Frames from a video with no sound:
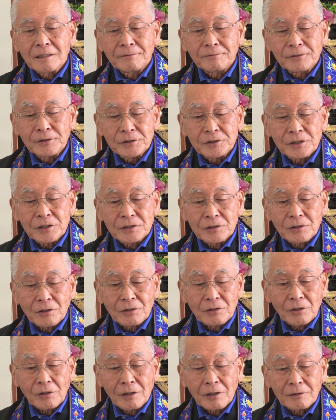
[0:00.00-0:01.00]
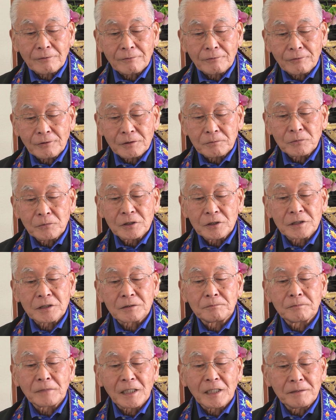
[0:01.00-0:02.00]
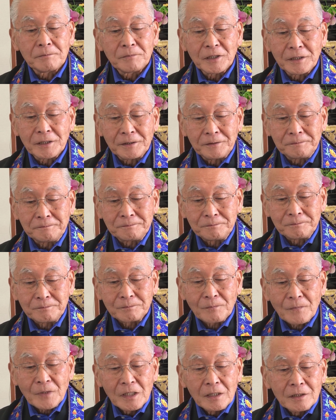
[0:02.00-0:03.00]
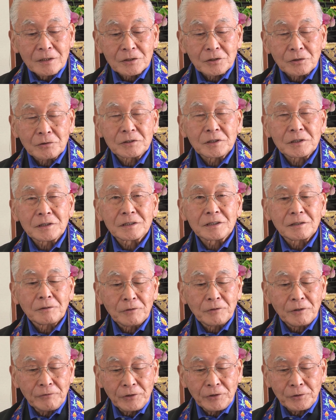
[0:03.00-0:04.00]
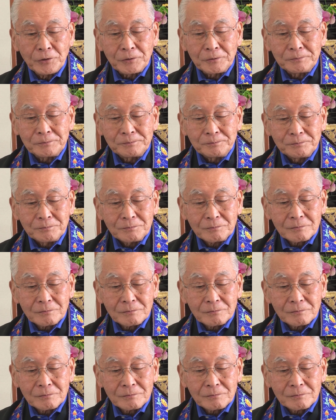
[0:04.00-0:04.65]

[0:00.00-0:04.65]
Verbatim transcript: confuses our thought of what Buddhism might be. So just a review.